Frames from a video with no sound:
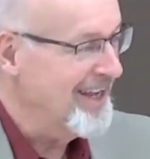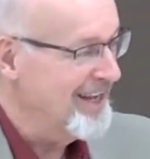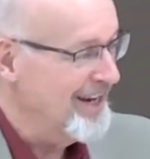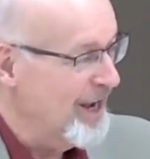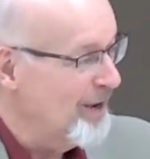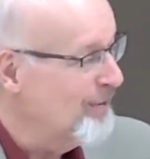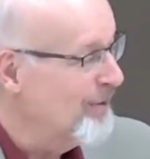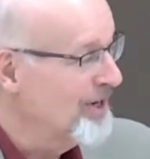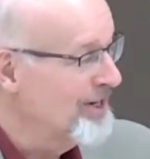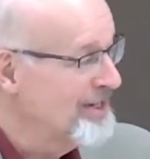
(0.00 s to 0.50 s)
I
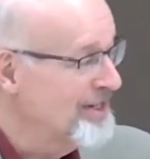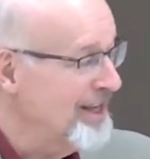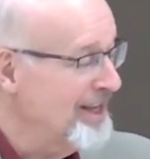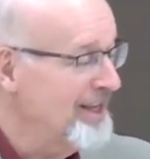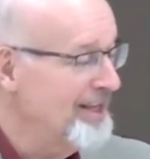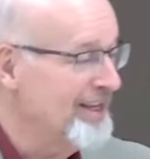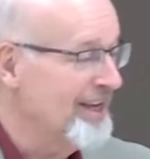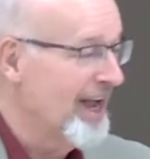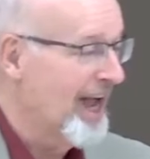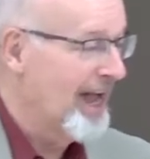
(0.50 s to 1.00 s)
want to tell
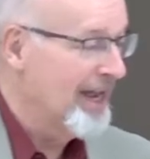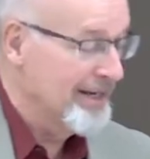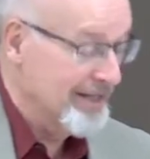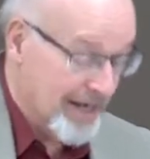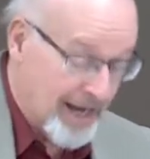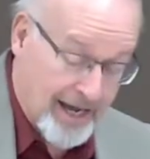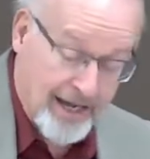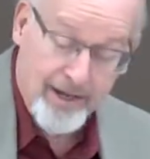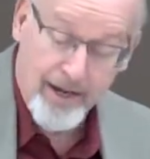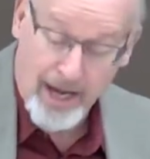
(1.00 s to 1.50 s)
you,
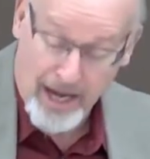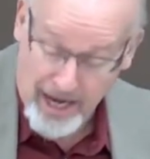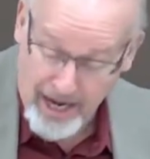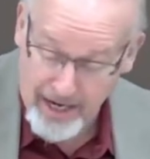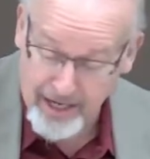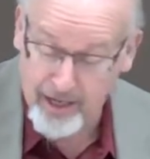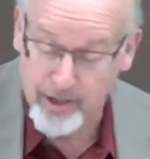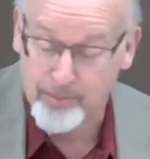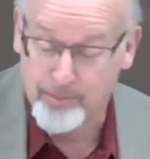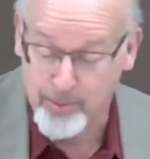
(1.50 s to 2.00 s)
I
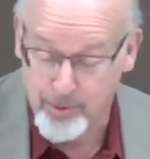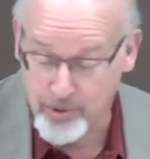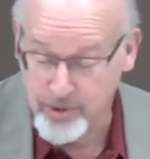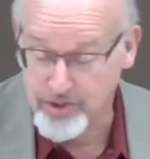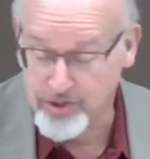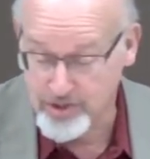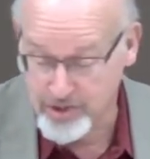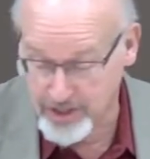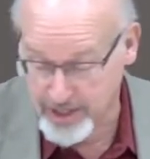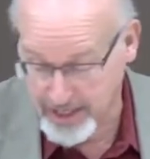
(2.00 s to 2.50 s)

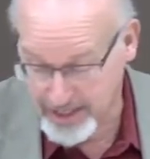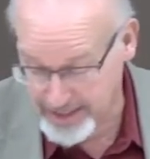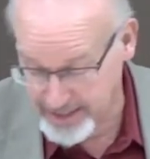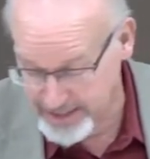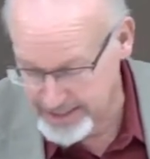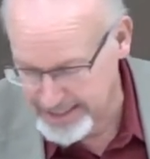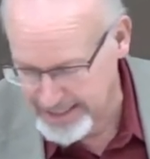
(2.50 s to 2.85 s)
appreciated